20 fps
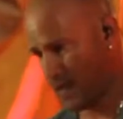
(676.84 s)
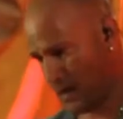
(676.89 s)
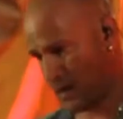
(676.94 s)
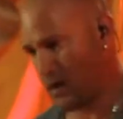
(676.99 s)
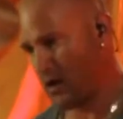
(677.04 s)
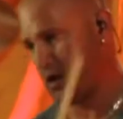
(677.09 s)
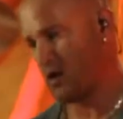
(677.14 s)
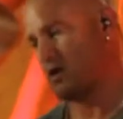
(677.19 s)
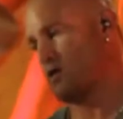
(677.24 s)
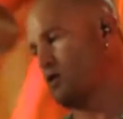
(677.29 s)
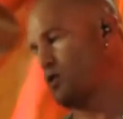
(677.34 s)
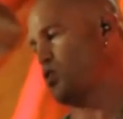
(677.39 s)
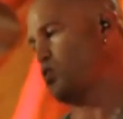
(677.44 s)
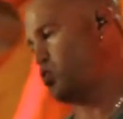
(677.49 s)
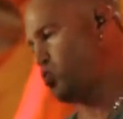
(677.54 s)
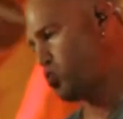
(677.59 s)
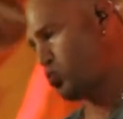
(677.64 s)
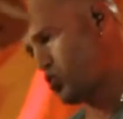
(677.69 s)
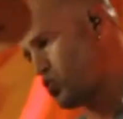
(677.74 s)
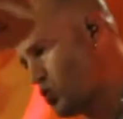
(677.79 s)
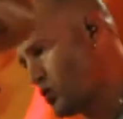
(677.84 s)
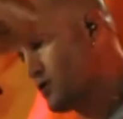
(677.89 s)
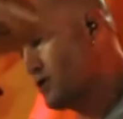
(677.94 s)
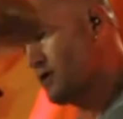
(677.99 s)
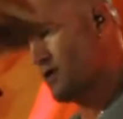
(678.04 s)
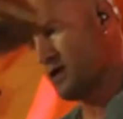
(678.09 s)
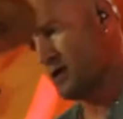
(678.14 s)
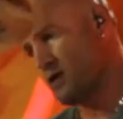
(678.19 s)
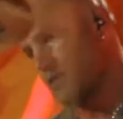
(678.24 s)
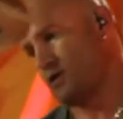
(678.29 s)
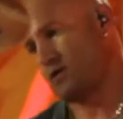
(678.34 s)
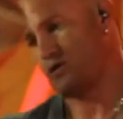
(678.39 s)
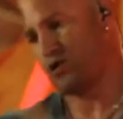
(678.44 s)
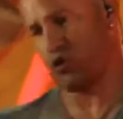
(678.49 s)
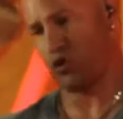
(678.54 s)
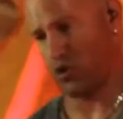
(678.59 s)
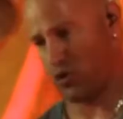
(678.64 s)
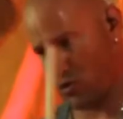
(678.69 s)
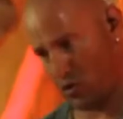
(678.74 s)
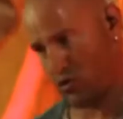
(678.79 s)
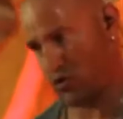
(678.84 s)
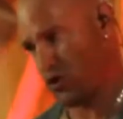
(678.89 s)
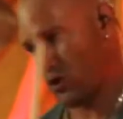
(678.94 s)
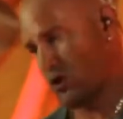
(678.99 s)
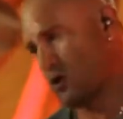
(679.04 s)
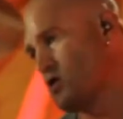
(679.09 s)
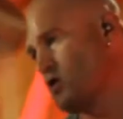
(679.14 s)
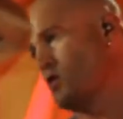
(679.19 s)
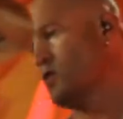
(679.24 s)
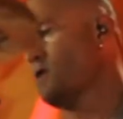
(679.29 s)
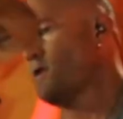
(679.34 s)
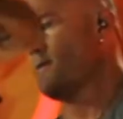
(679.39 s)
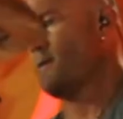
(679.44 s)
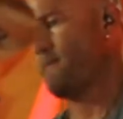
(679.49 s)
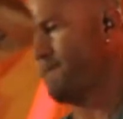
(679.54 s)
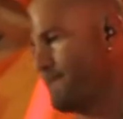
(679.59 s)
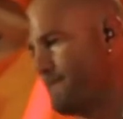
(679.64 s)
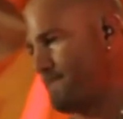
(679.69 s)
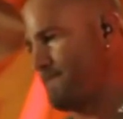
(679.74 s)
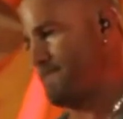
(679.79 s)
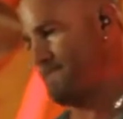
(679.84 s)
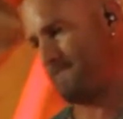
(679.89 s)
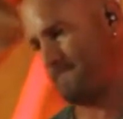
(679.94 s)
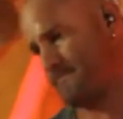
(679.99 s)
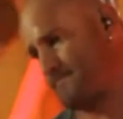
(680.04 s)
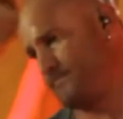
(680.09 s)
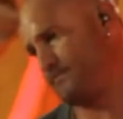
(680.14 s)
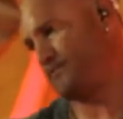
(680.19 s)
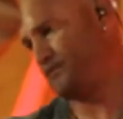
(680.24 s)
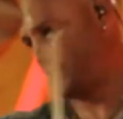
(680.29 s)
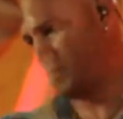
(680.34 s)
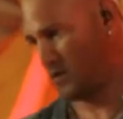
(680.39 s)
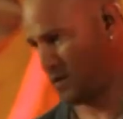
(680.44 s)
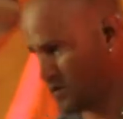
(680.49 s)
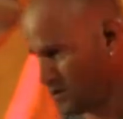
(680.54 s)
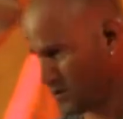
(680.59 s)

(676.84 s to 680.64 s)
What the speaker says: cut, they're sharp, they're loud, pretty much